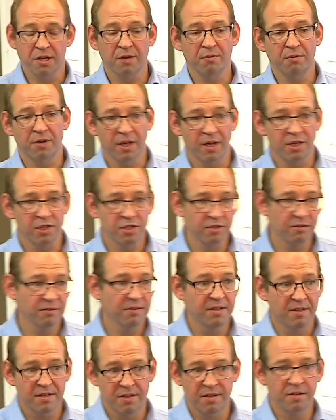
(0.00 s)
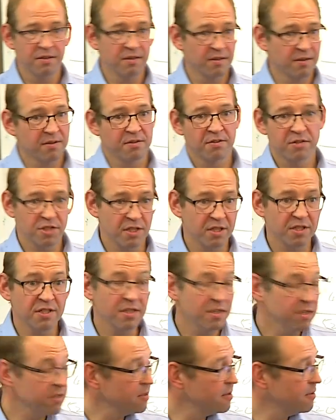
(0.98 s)
liquidation,
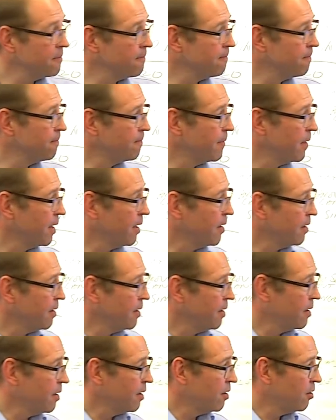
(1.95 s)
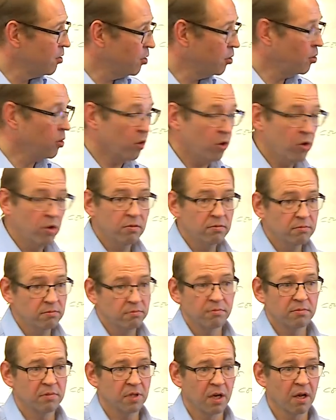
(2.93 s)
ceases. Or
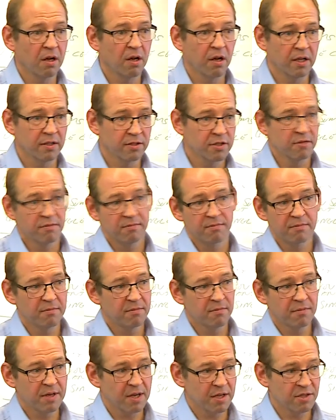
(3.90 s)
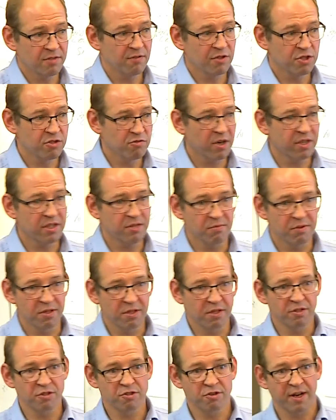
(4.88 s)
the client gets frustrated with
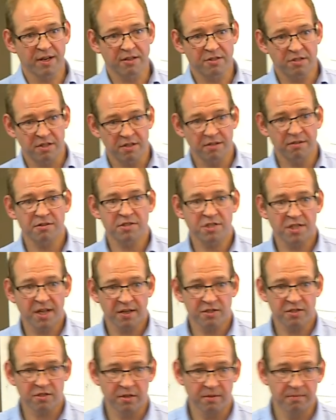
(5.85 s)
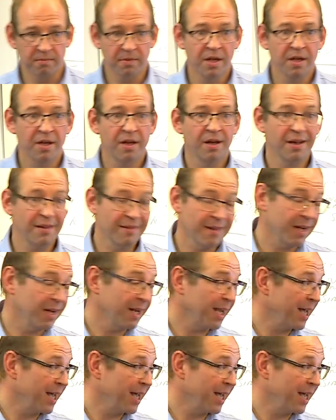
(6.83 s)
the contractor, sacks them, and then